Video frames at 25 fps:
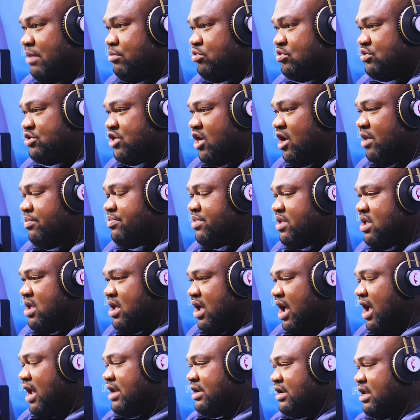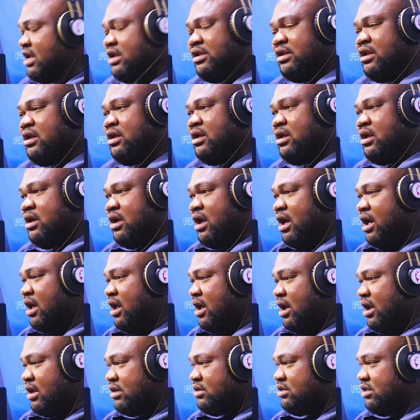Abuja, and then
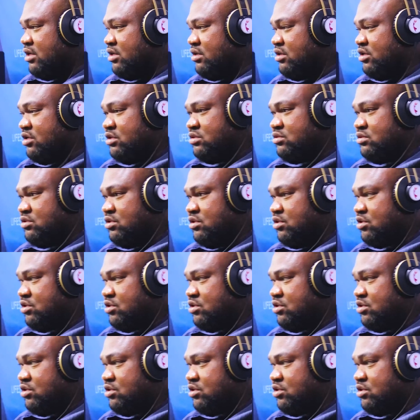uh, the, the,